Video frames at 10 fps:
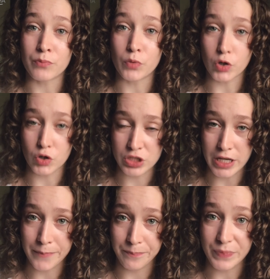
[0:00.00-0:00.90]

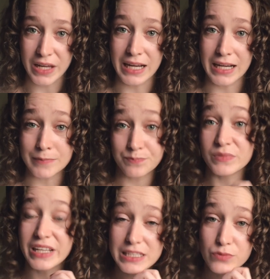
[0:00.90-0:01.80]
Kosha
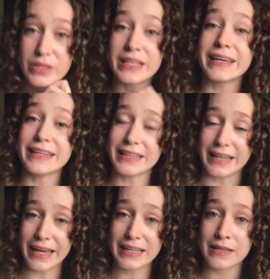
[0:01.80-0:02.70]
deals with the
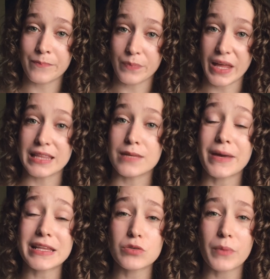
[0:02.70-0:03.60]
intellect, and the
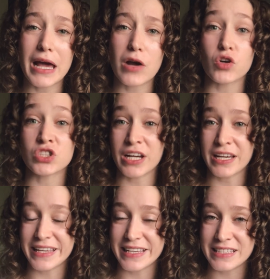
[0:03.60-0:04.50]
Manomaya Kosha
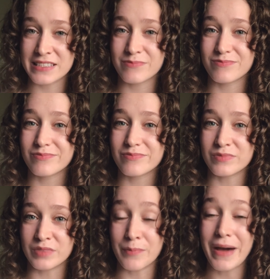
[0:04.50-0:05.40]
is
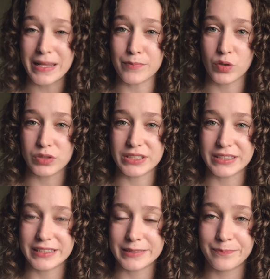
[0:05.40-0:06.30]
the mind
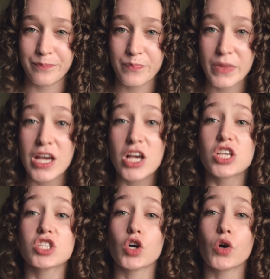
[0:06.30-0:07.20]
processes.
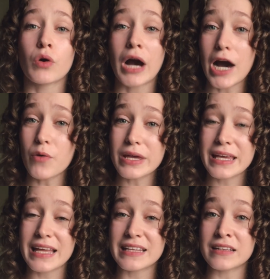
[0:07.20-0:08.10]
So how we
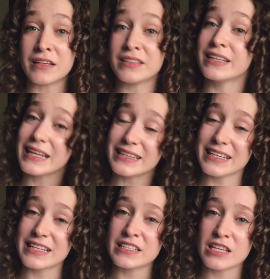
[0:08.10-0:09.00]
can treat
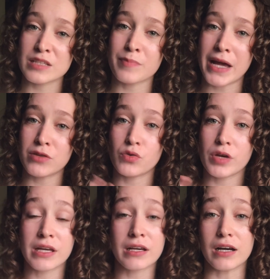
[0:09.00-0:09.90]
this is by doing